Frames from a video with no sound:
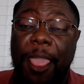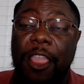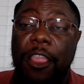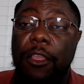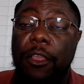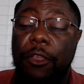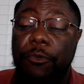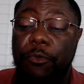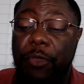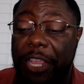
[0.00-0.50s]

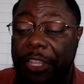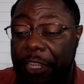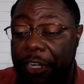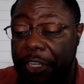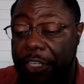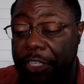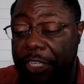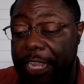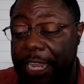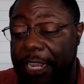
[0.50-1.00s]
We have to
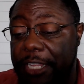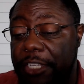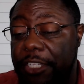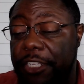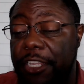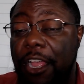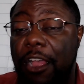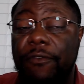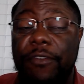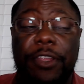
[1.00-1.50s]
understand in
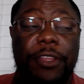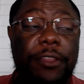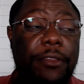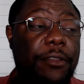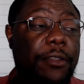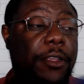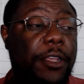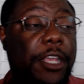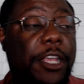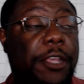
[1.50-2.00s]
solving
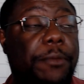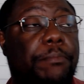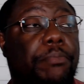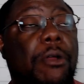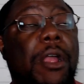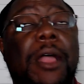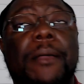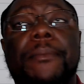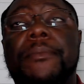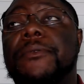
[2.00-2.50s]

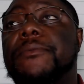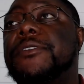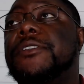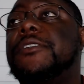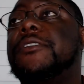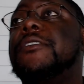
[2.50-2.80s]
problems,